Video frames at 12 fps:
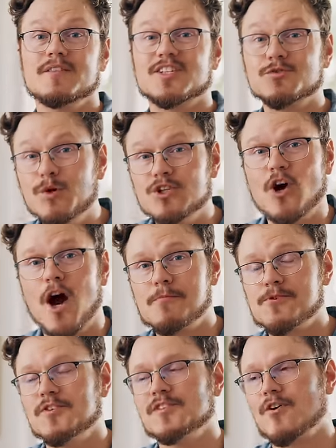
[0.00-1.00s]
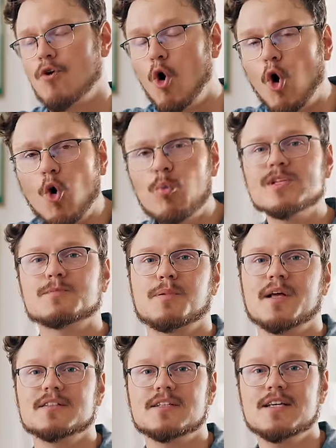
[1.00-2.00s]
The switch options are always
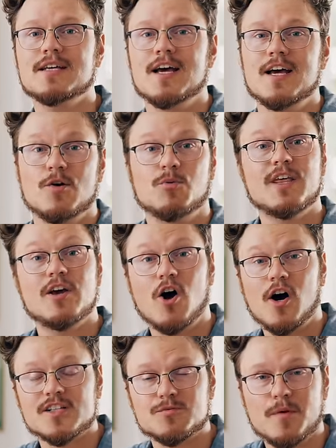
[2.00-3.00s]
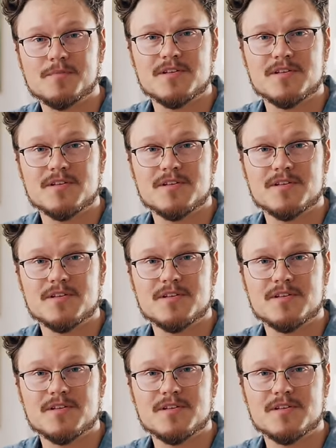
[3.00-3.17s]
plenty with a hot swap